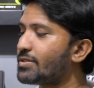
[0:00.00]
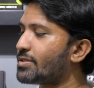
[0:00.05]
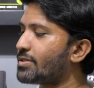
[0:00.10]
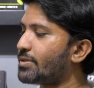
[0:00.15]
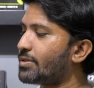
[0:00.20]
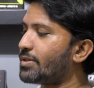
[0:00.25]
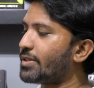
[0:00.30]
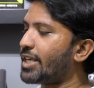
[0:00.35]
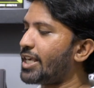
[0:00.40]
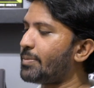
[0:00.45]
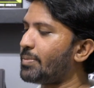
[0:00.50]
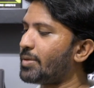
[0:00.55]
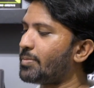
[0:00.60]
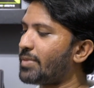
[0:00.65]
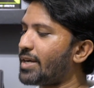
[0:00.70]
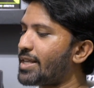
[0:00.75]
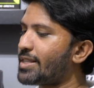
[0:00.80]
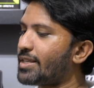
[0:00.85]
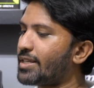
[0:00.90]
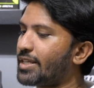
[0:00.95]
so keep in
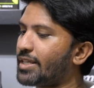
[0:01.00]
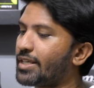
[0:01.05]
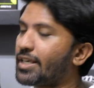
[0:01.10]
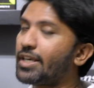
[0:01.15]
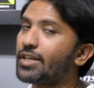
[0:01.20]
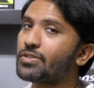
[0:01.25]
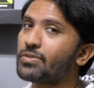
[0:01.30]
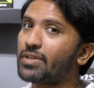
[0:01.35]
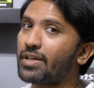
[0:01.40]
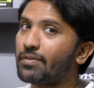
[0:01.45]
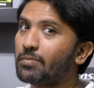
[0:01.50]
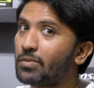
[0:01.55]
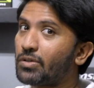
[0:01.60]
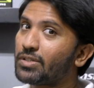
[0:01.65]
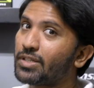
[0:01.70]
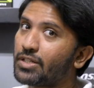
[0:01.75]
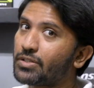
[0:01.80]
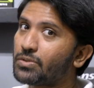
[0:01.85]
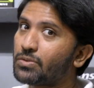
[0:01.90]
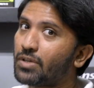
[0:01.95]
mind that in case you have
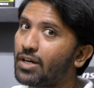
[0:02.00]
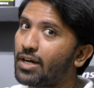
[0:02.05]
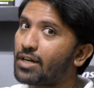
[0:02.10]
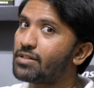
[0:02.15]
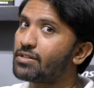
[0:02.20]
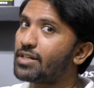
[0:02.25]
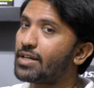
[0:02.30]
more than two hard